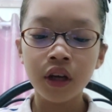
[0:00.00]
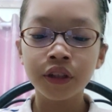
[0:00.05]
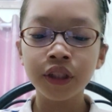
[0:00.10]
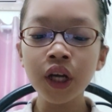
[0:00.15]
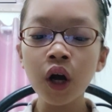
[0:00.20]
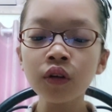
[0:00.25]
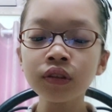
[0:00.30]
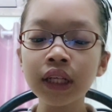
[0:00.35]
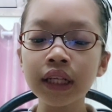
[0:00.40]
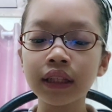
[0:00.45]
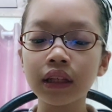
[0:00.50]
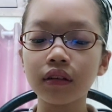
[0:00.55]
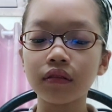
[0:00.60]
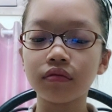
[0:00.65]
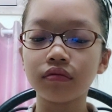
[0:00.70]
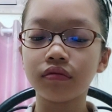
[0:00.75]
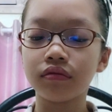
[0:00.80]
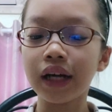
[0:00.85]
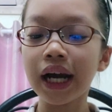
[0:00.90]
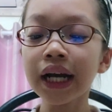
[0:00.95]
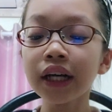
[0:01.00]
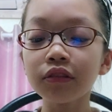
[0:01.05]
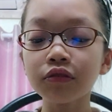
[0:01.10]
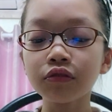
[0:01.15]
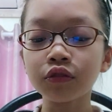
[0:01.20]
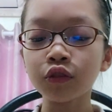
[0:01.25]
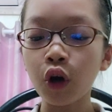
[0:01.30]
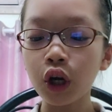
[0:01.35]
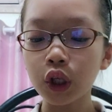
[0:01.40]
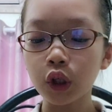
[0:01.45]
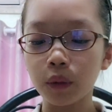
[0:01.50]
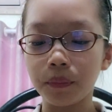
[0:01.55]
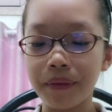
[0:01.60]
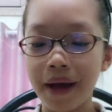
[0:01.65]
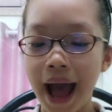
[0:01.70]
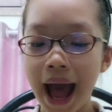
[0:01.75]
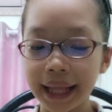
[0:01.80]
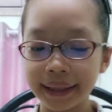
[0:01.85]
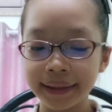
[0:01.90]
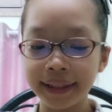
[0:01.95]
You're in the right royal
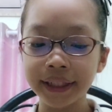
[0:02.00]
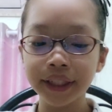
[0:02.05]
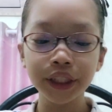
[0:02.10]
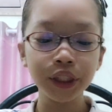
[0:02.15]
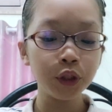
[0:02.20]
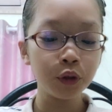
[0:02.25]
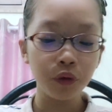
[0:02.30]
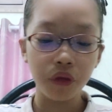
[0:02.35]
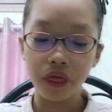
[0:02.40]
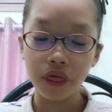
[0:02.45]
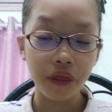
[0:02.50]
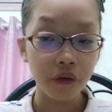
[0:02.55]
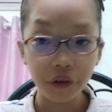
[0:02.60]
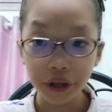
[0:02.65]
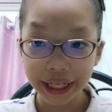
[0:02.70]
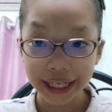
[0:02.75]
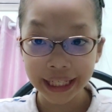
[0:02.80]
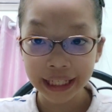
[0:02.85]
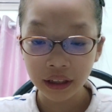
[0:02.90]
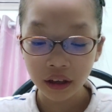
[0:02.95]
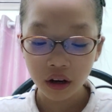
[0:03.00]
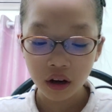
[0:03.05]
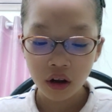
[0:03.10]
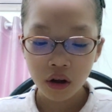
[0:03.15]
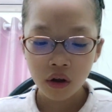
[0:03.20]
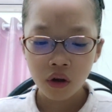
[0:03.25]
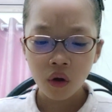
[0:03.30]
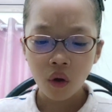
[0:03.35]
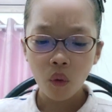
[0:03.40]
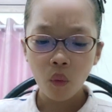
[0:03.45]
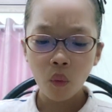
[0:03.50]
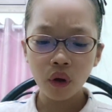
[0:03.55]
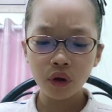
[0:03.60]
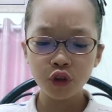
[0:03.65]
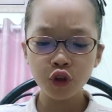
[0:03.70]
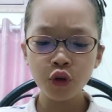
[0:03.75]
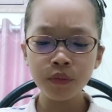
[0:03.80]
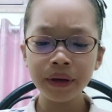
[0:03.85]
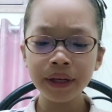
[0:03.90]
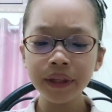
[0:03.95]
paddling, you three. What
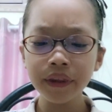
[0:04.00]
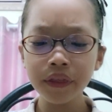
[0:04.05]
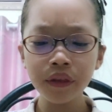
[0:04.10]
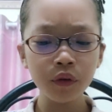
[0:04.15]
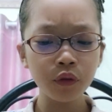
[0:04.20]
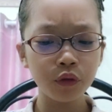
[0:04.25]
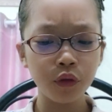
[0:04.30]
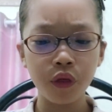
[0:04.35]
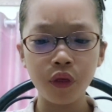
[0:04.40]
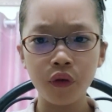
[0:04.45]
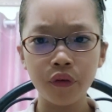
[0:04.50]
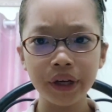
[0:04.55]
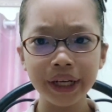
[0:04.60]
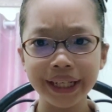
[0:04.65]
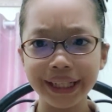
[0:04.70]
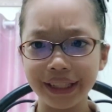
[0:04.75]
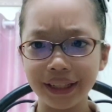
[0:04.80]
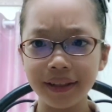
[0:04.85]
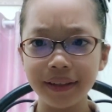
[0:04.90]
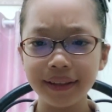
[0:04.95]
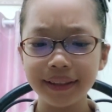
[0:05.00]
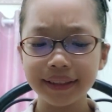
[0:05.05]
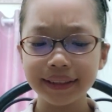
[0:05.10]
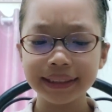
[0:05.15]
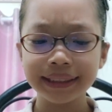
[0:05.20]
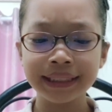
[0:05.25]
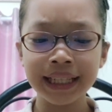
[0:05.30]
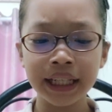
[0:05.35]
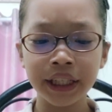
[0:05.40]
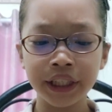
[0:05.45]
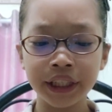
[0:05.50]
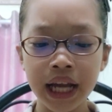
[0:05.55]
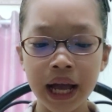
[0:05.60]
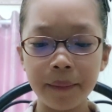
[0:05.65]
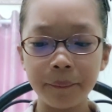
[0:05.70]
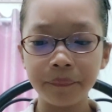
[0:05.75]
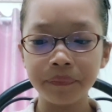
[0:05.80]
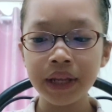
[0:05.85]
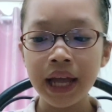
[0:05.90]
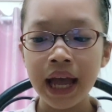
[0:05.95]
do you mean you three? Said
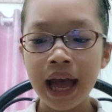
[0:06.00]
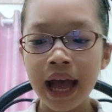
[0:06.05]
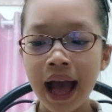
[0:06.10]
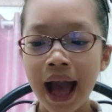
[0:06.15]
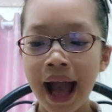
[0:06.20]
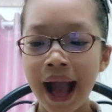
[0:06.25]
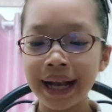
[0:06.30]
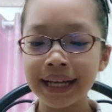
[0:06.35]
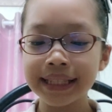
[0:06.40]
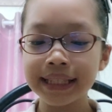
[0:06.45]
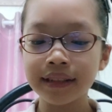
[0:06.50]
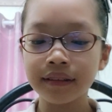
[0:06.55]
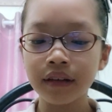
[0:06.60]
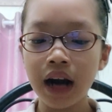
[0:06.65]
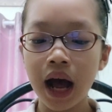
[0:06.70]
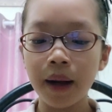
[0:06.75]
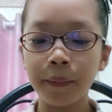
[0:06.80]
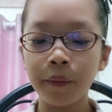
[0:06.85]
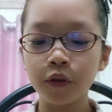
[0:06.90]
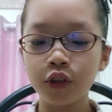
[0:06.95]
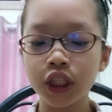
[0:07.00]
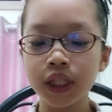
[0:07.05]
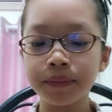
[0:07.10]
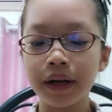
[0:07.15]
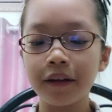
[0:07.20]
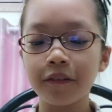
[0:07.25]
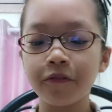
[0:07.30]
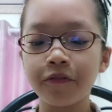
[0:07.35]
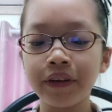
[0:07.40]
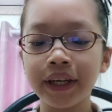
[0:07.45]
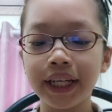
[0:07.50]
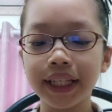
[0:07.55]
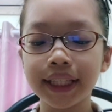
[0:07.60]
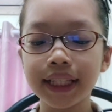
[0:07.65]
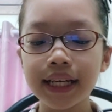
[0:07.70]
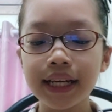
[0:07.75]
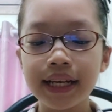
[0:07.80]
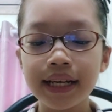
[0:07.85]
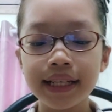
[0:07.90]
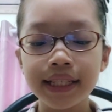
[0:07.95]
Jem. I scrabbled to my
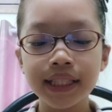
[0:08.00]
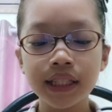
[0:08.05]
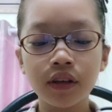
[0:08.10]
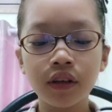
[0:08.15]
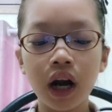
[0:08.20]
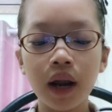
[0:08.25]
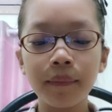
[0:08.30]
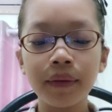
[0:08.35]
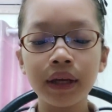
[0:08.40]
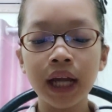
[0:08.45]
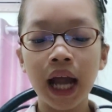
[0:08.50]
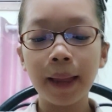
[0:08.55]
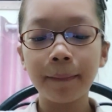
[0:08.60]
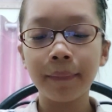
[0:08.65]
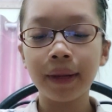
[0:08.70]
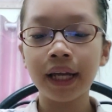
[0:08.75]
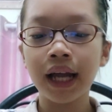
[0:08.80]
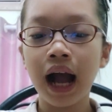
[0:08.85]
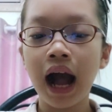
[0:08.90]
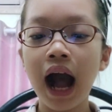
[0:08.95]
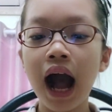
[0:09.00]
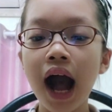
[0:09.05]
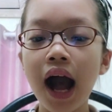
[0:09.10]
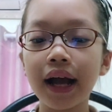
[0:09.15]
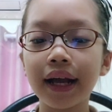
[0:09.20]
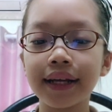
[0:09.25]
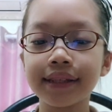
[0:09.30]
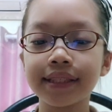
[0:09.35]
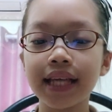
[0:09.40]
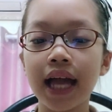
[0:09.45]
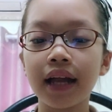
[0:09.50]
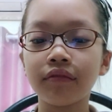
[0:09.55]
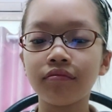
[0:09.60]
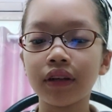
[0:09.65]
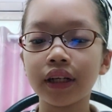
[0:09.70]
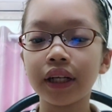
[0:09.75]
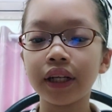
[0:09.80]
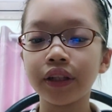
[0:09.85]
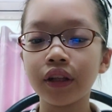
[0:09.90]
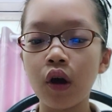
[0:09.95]
feet, scrubbing at my eyes and
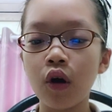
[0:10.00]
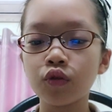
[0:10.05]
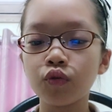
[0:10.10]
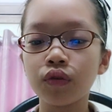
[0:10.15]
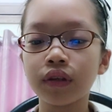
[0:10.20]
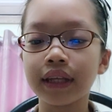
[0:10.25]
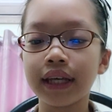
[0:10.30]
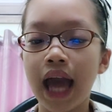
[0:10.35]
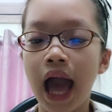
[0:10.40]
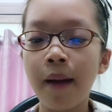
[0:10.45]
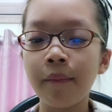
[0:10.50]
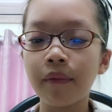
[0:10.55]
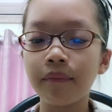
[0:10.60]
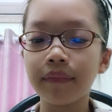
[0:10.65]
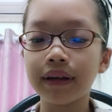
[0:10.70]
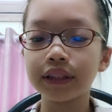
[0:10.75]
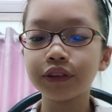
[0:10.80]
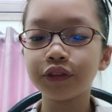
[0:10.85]
runny nose with the hem of my